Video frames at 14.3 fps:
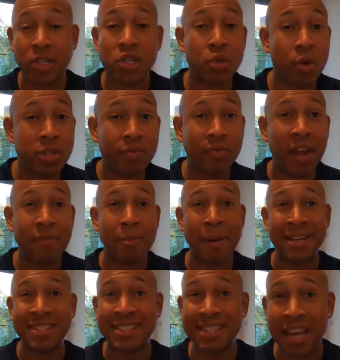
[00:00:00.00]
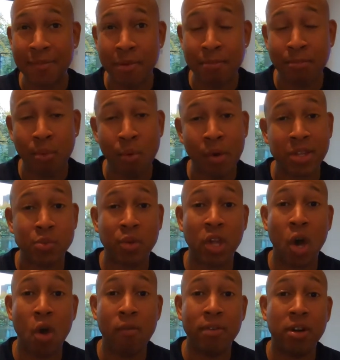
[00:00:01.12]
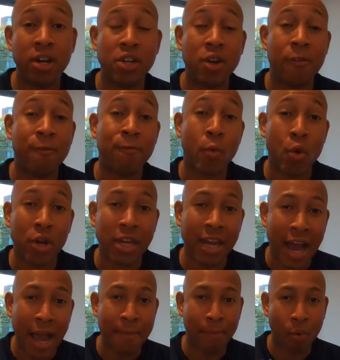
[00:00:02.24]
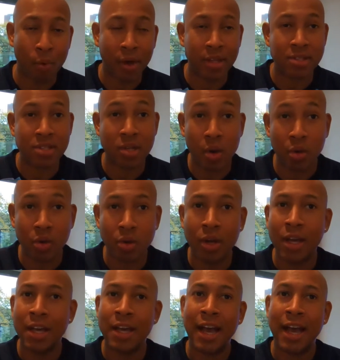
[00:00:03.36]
Detroit's favored by 7 points with an over-under of 49 points total.